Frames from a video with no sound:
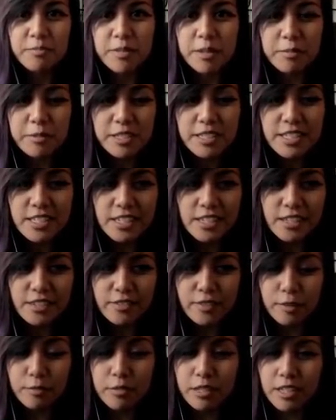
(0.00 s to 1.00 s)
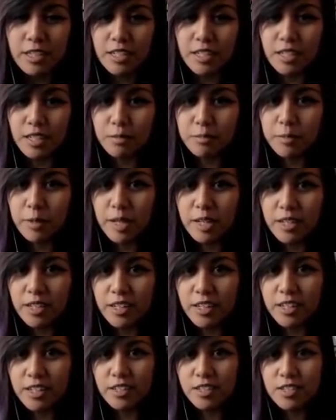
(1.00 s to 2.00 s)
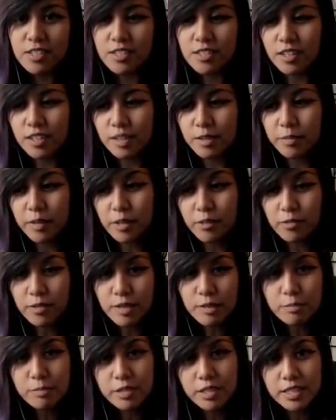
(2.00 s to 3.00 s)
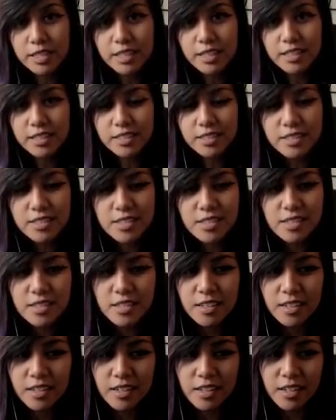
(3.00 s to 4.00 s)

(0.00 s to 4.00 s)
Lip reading: Maybe see if I'm getting any better, study my replays,